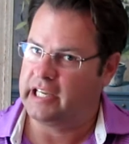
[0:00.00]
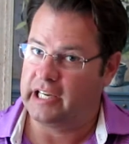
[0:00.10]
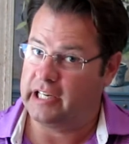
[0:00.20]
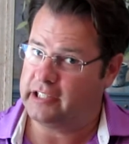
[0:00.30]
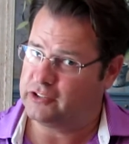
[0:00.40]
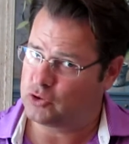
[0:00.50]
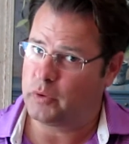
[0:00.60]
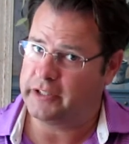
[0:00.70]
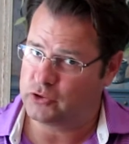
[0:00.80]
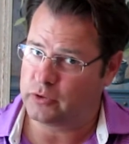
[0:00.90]
it is
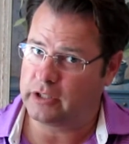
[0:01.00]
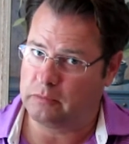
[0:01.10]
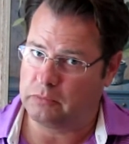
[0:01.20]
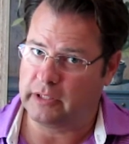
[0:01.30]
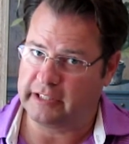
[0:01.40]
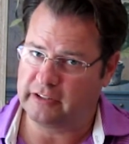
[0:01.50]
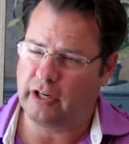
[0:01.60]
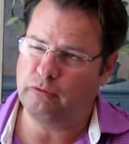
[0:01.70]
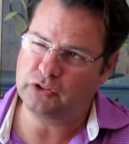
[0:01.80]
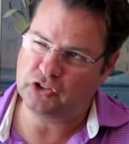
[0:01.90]
quite drinkable. I
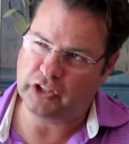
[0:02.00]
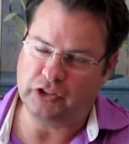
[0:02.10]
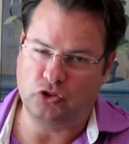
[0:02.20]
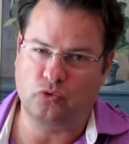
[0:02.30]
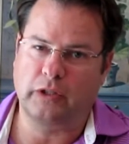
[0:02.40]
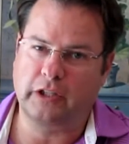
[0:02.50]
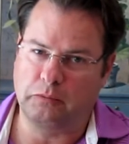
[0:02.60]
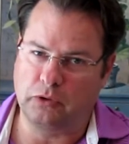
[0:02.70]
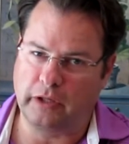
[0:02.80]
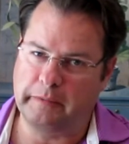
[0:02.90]
wouldn't say
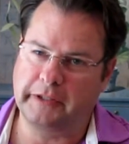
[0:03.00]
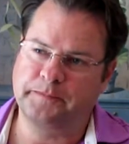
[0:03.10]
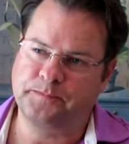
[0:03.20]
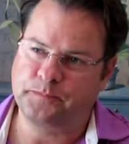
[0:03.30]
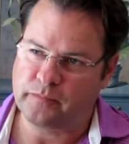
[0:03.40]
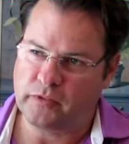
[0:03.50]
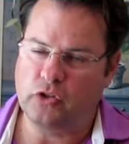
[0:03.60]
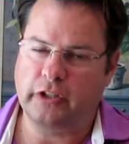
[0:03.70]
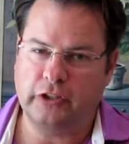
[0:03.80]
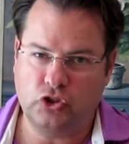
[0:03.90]
drinkable. I mean, you
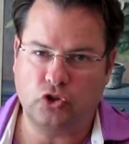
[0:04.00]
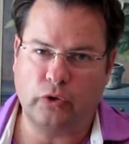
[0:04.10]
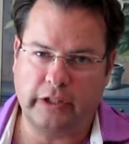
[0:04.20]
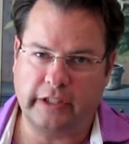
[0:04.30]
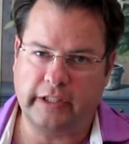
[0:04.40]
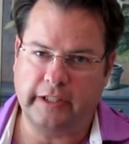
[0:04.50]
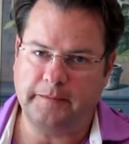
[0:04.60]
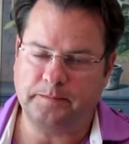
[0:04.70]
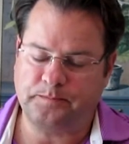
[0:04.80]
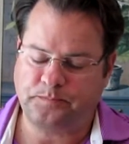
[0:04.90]
can enjoy it neat.
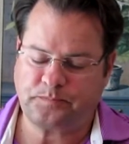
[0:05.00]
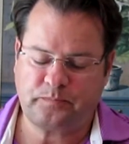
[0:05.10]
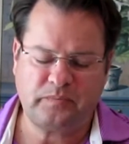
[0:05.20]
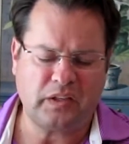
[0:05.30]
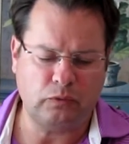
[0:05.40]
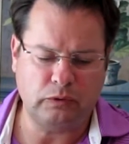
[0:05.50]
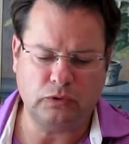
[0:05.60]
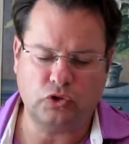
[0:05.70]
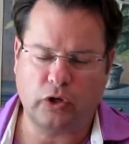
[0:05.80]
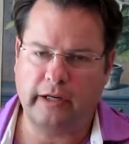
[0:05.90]
We will
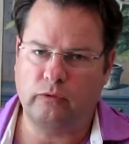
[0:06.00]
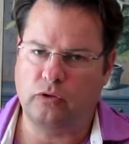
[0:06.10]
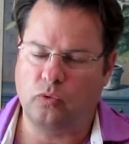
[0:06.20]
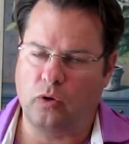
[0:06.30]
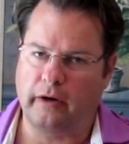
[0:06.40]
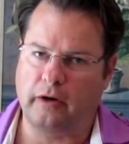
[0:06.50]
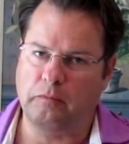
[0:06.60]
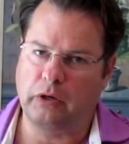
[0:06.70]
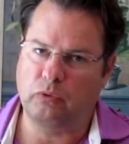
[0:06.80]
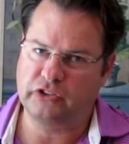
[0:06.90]
try it with water,
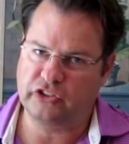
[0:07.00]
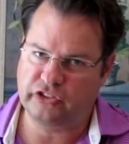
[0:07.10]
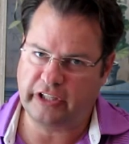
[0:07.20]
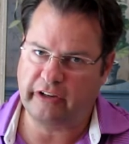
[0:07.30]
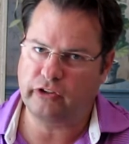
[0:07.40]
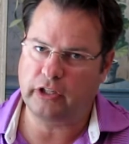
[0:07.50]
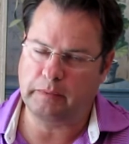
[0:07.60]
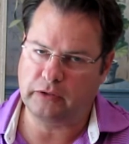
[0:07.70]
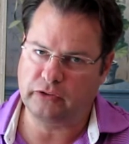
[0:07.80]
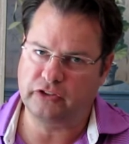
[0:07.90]
but what's astounding
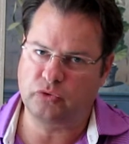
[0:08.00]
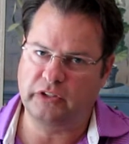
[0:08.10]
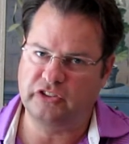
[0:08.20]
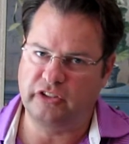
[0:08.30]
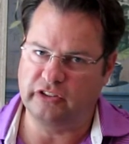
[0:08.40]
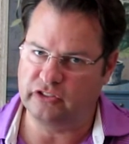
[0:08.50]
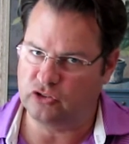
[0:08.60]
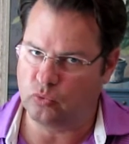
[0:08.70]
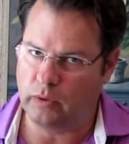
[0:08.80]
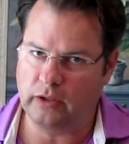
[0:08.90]
about this whiskey is
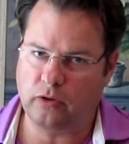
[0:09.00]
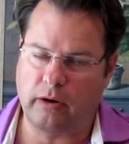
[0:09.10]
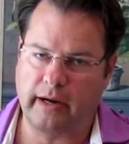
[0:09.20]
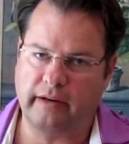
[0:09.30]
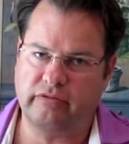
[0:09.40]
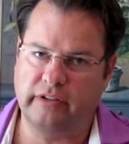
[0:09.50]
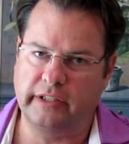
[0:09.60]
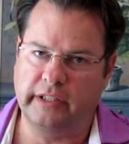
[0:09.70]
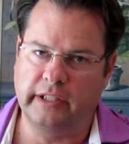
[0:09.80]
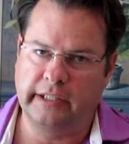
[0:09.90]
it's well crafted
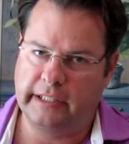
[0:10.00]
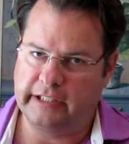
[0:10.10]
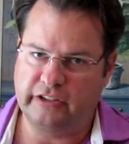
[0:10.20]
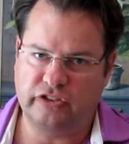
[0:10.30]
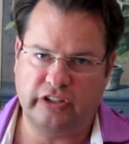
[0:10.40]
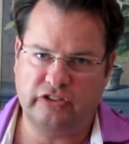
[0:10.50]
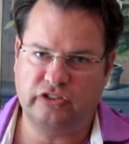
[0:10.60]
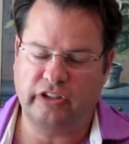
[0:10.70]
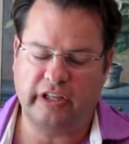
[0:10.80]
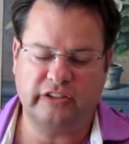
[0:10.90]
in the sense
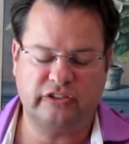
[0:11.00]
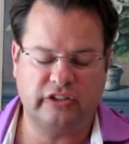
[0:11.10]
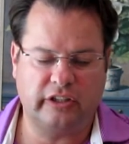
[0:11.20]
that